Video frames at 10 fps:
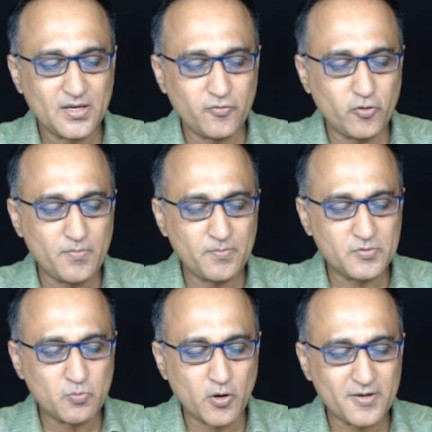If you
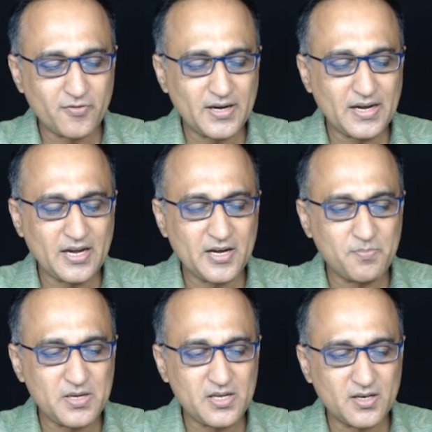modify A
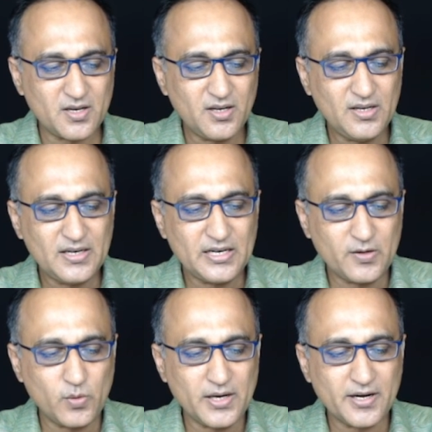and B here,
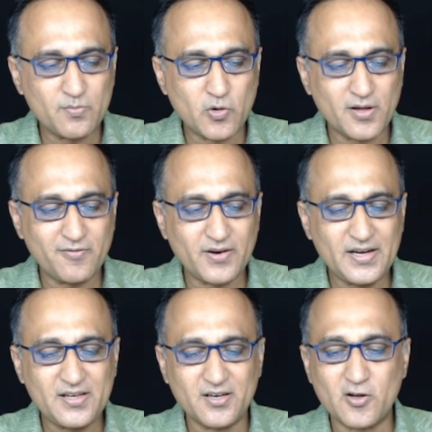it will get
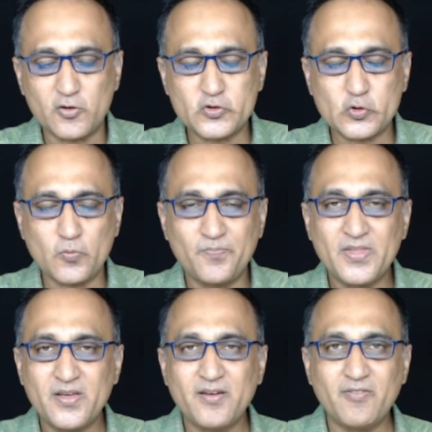modified here also.
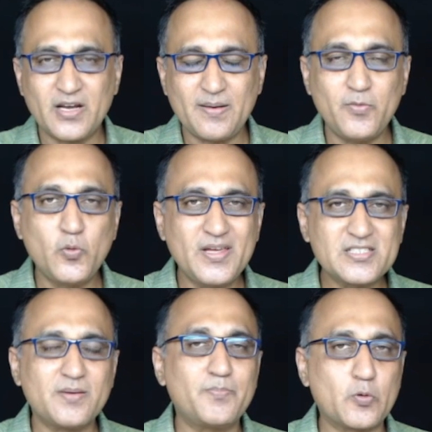When I'm doing
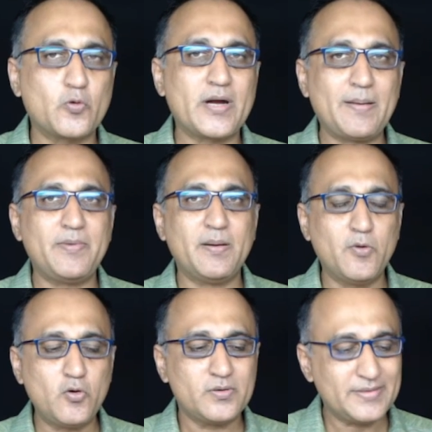some program
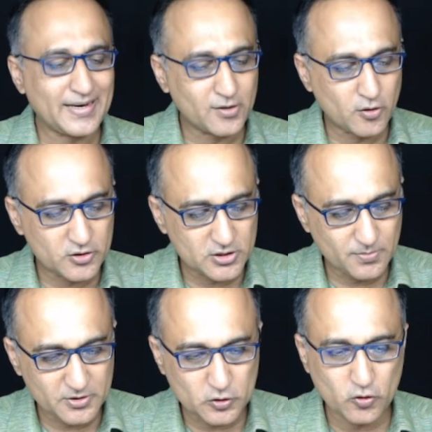demo, that
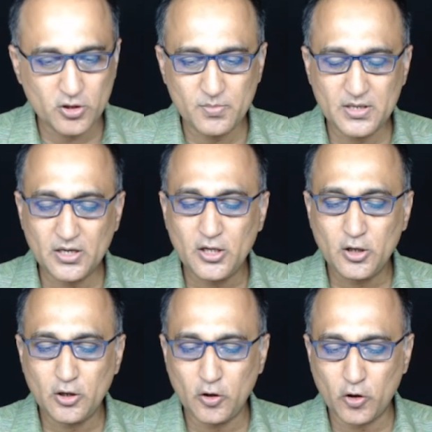concept is going to be a
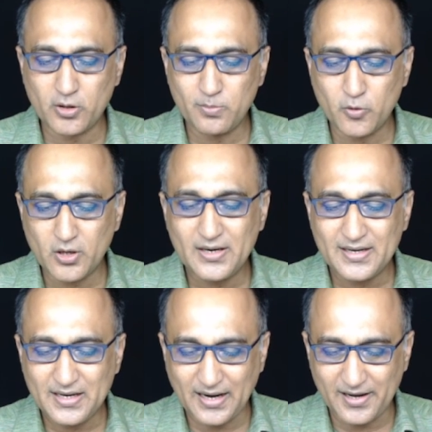lot
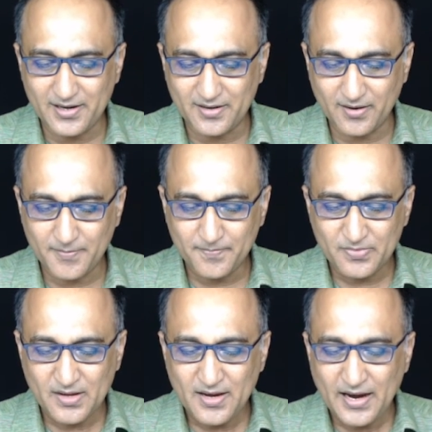more clear.
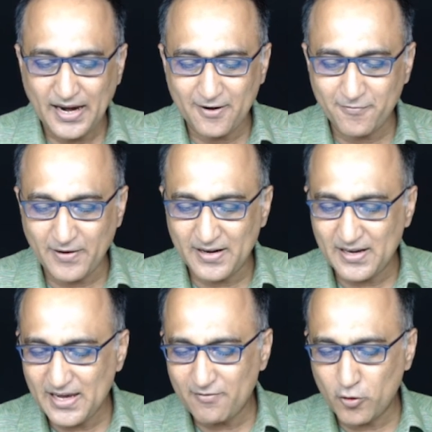And
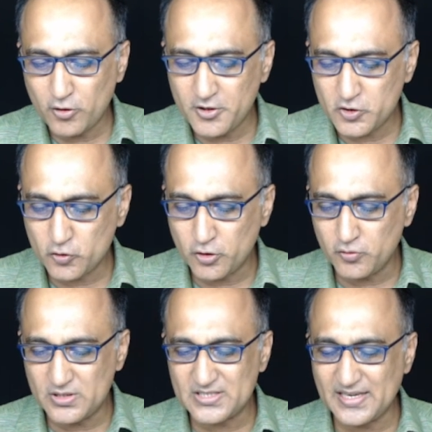finally, I've already shown you
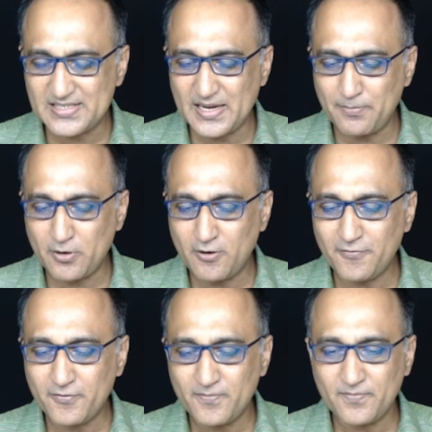this example
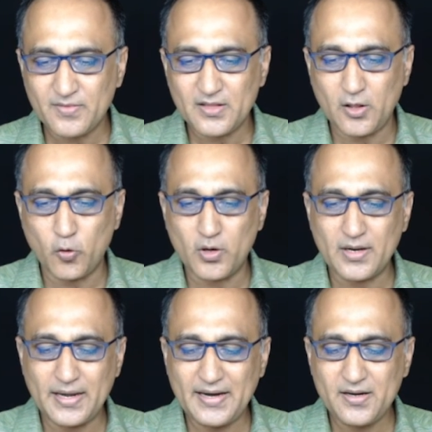of
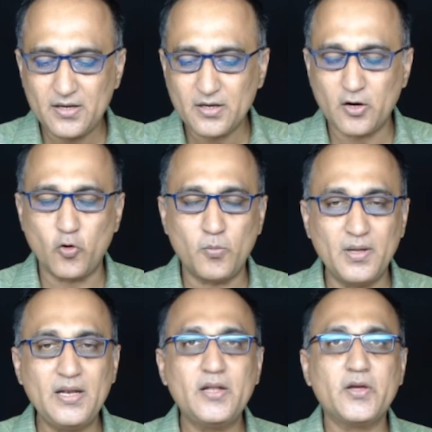local and
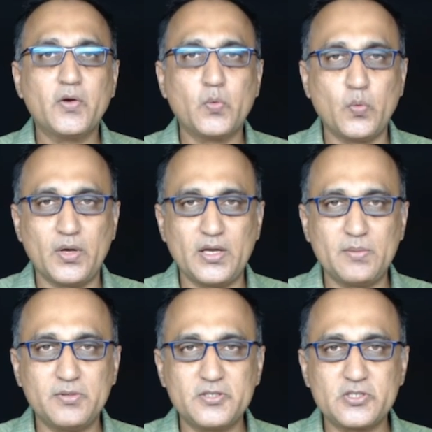global
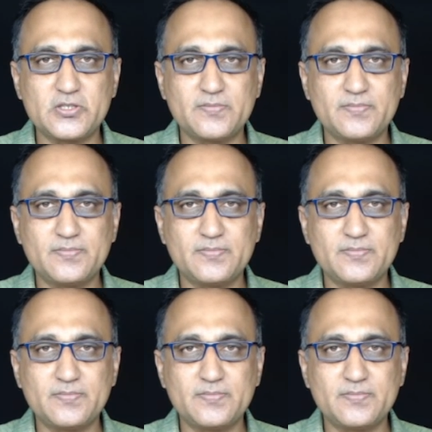variables.